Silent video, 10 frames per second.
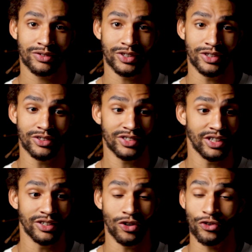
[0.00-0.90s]
She'd
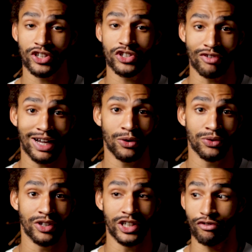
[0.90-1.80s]
seen Norwich
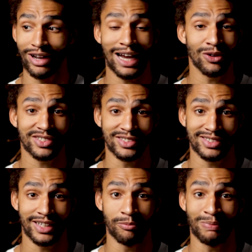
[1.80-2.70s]
drown and dry out
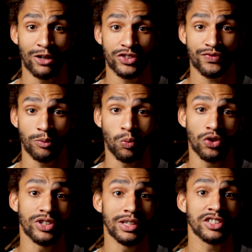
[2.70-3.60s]
since then and bounced from
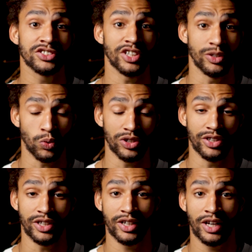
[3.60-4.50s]
wanderlust and
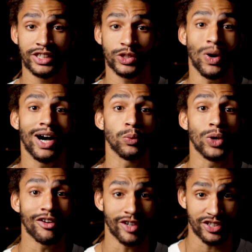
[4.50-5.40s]
wonder to wet-eyed
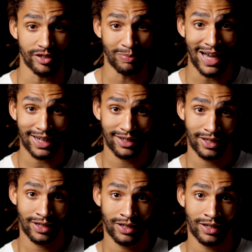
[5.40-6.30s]
weariness and back.
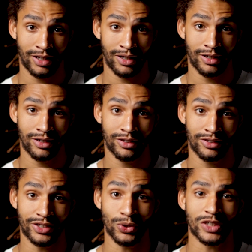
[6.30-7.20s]

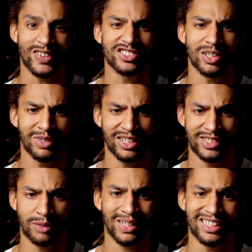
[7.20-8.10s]
She talked about some
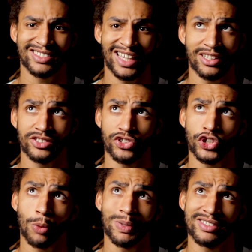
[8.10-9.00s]
years they'd play sailors on
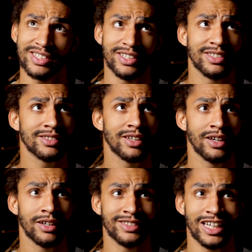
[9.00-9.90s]
choppy seas,
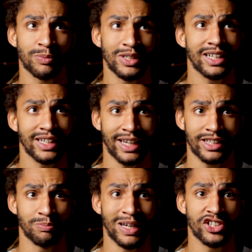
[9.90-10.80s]
desperately
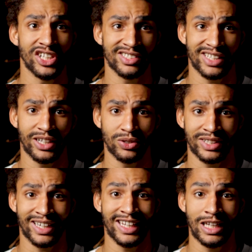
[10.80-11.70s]
clinging to bedsheet sails
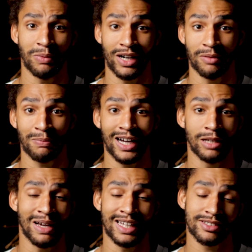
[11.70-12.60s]
and IKEA
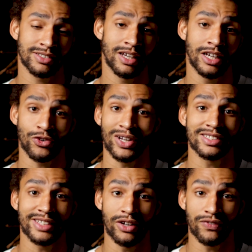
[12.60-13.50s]
pine masts, trying to
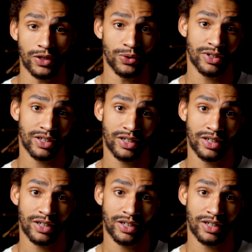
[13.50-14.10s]
stay afloat.